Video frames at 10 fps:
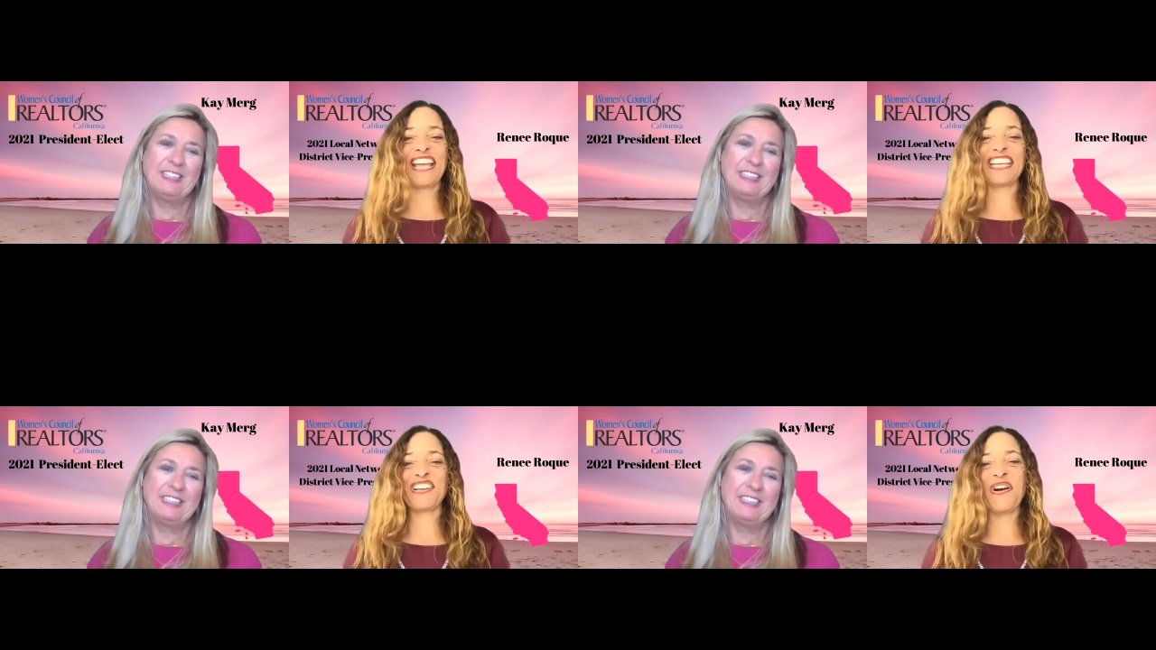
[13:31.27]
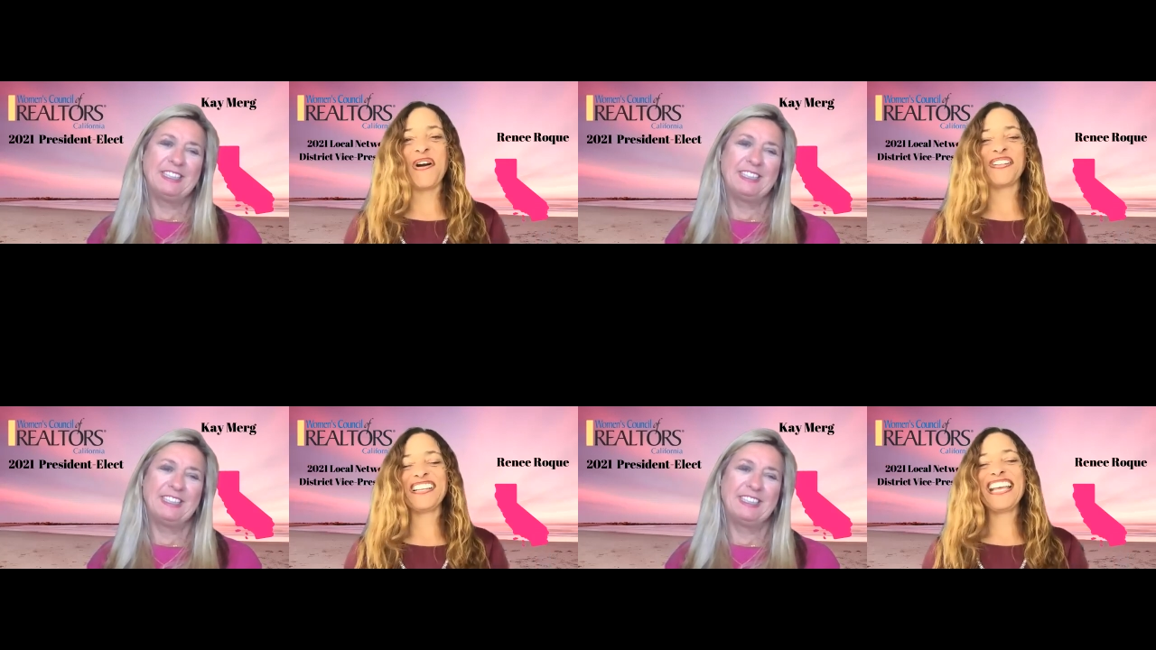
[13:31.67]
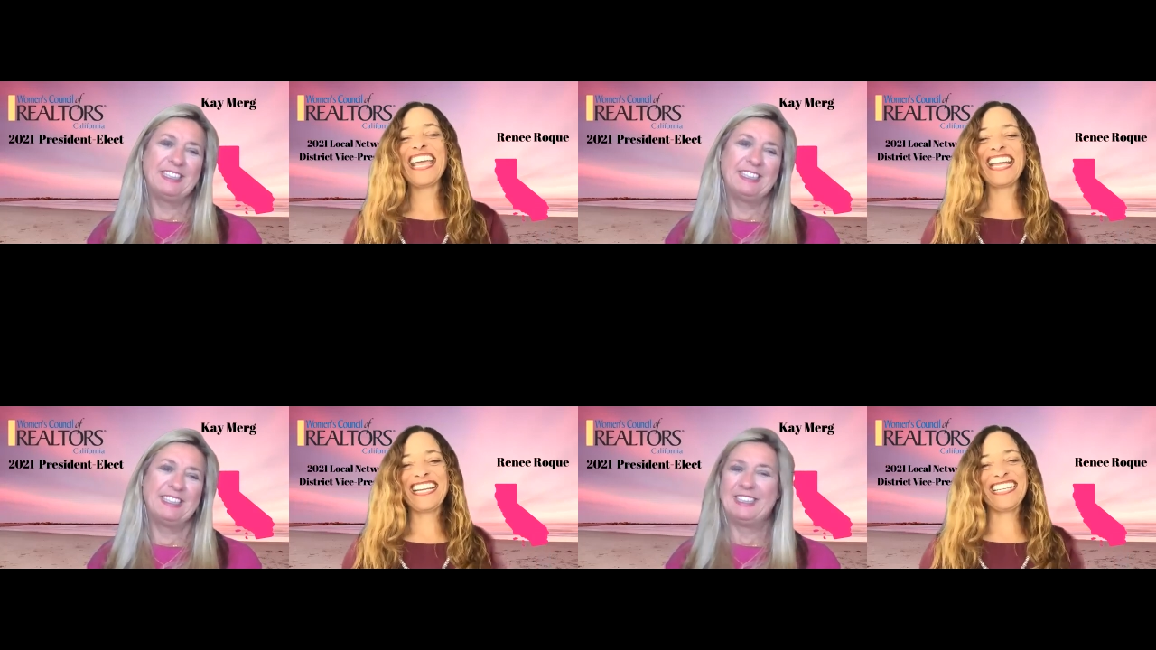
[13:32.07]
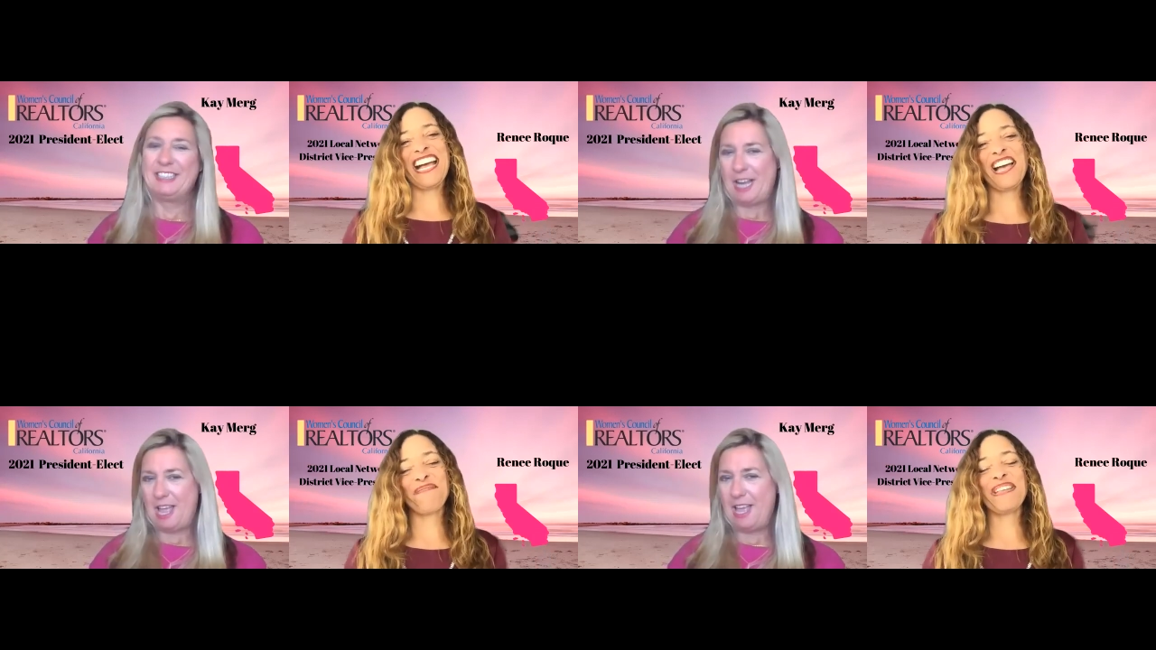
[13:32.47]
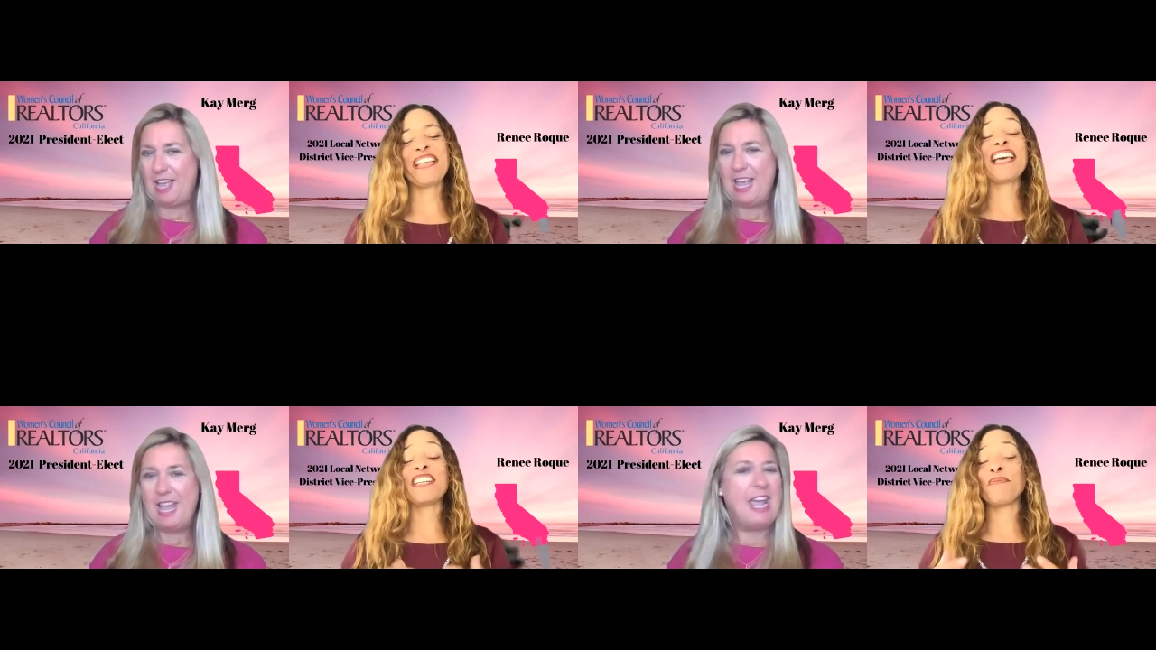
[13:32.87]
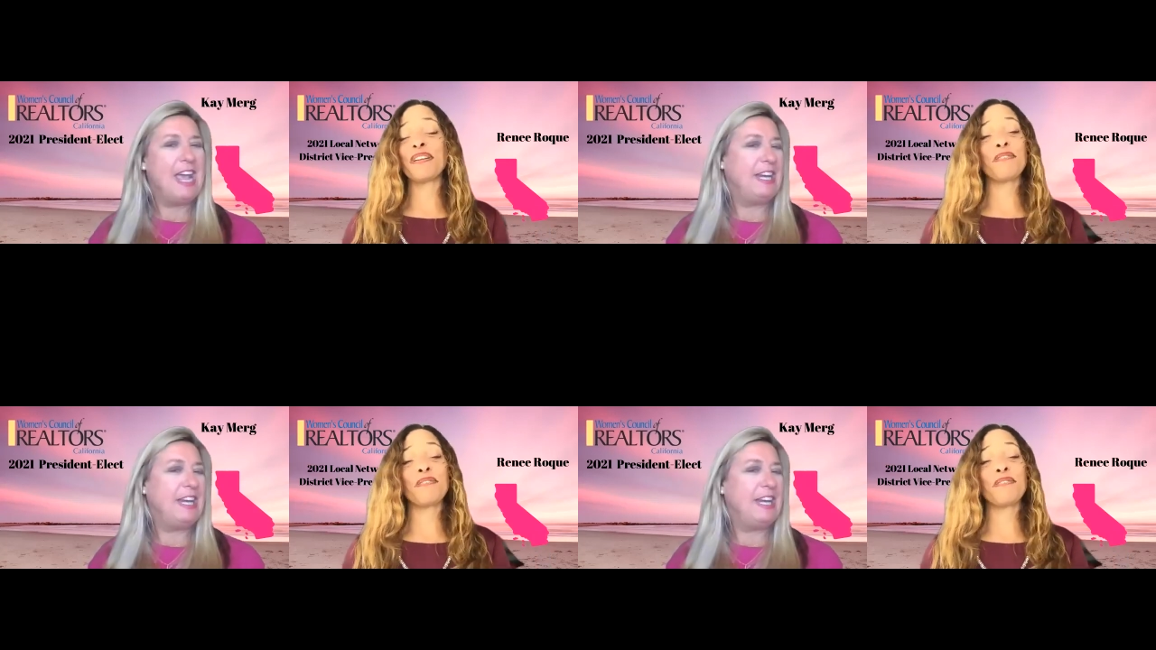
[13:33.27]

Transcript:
Speaker 1: I can call anytime. And that's one of